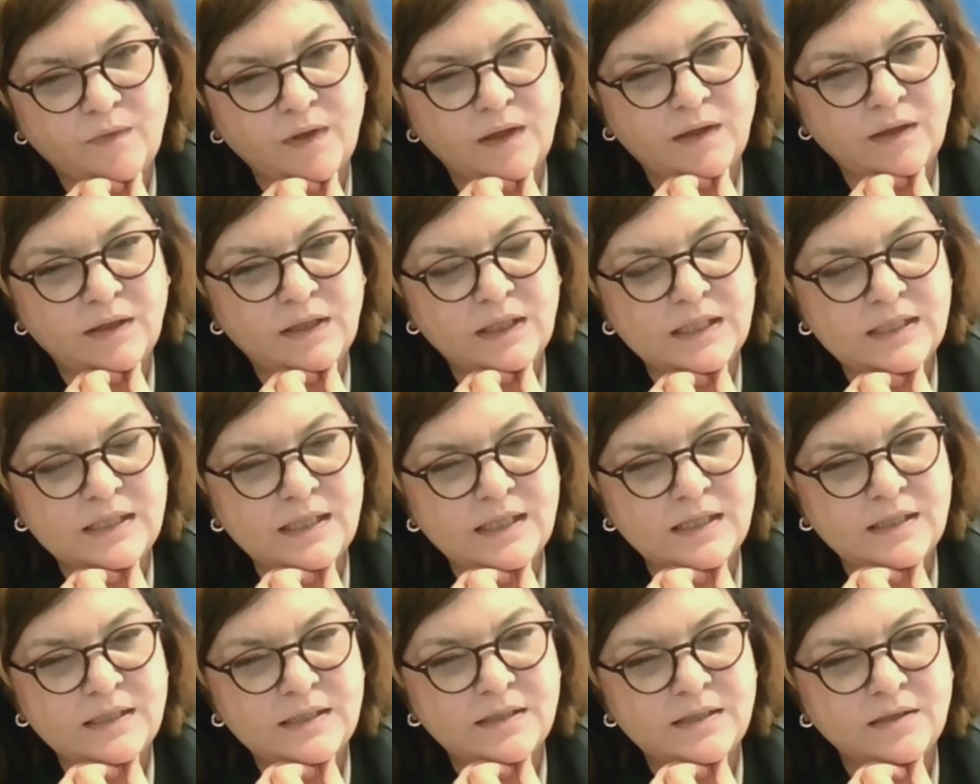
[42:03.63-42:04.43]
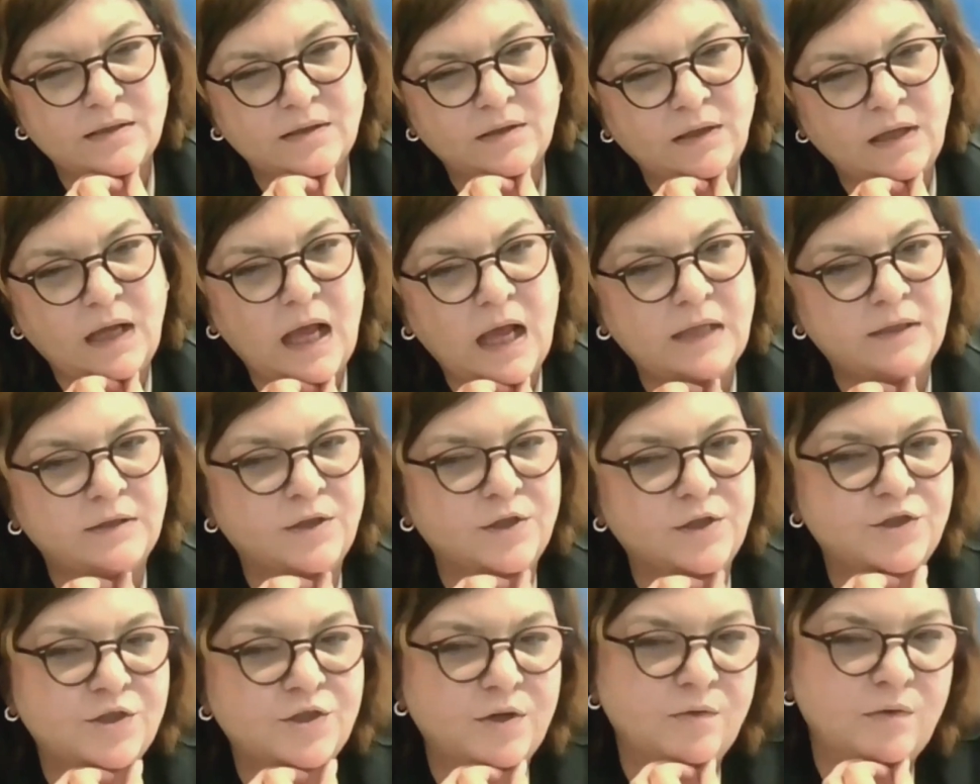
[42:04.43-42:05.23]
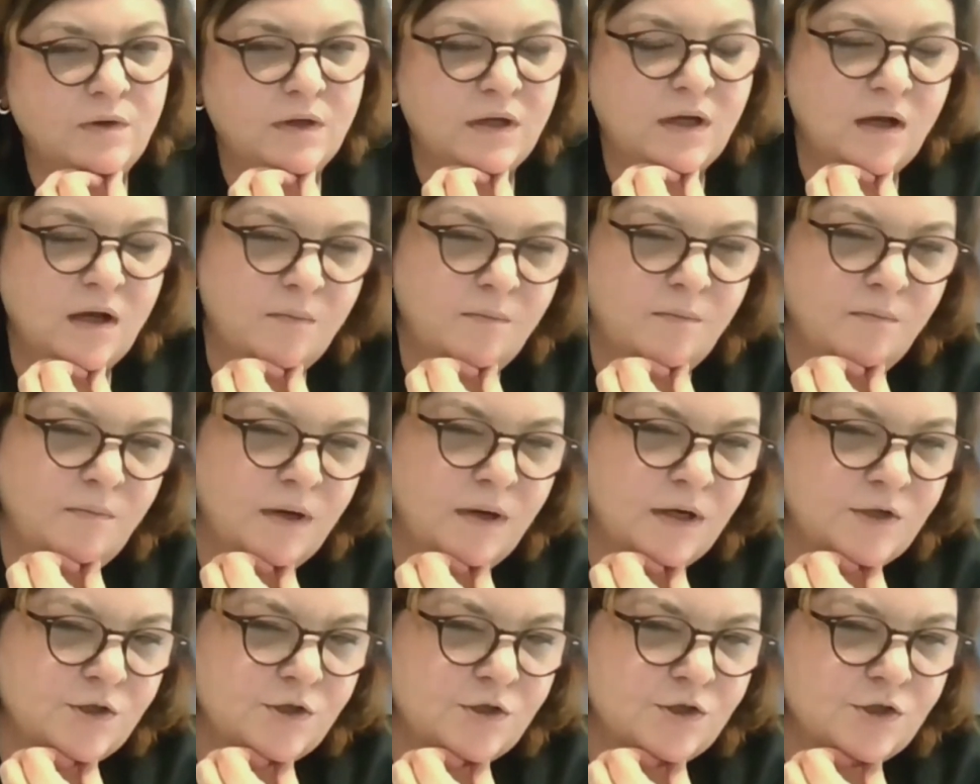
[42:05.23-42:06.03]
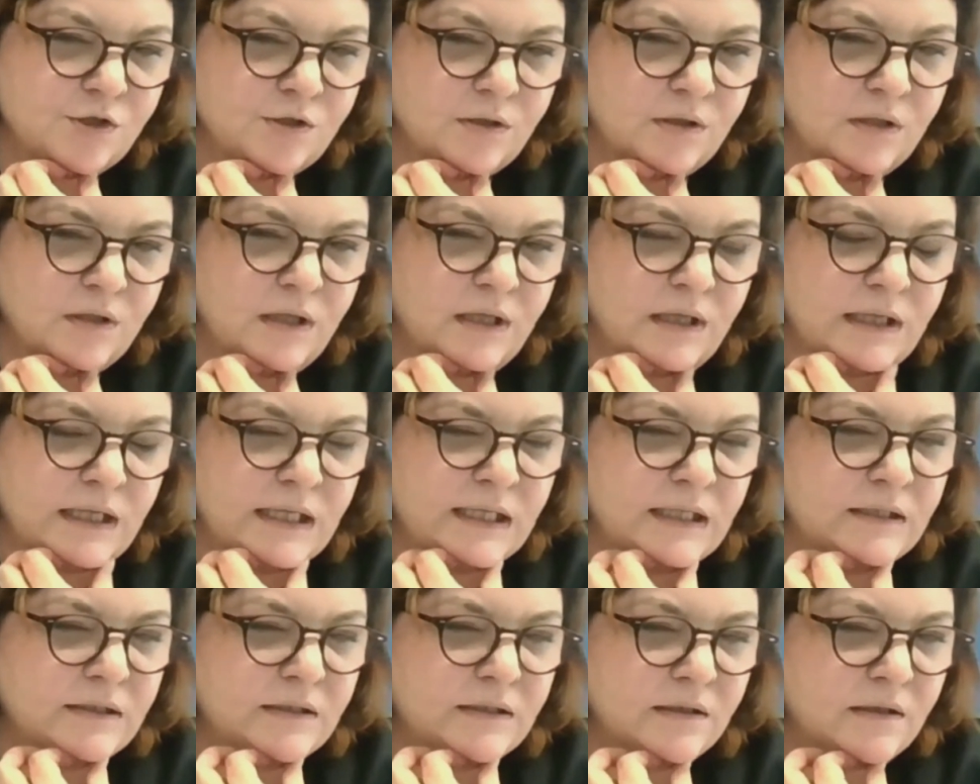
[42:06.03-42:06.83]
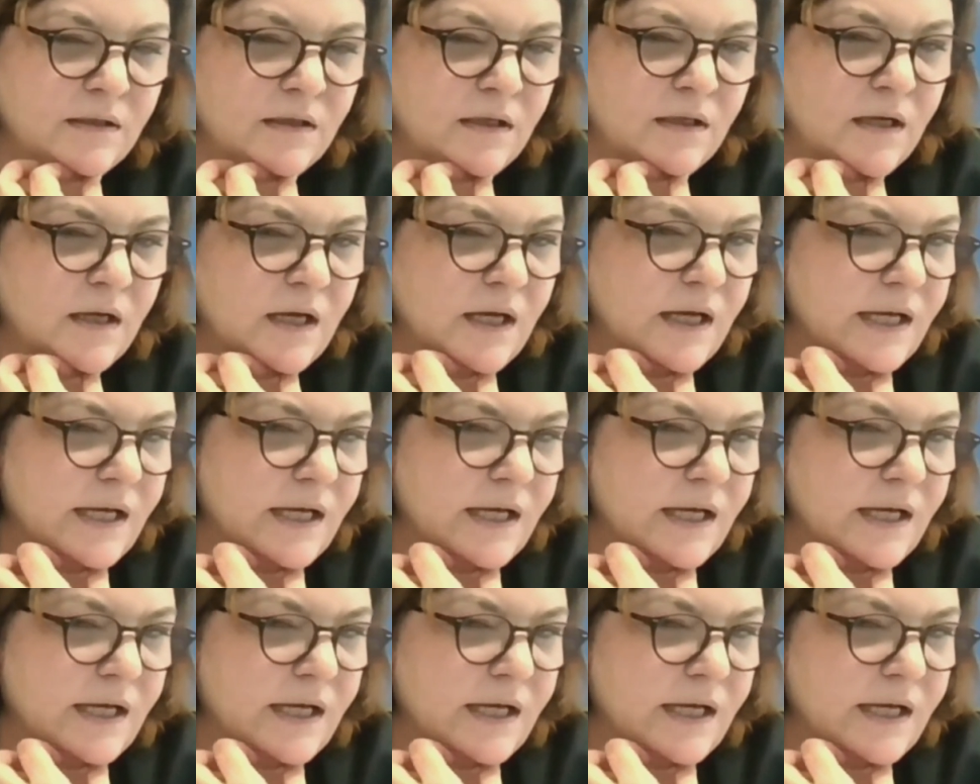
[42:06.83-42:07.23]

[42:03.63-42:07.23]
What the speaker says: this is hydrogen will come much later.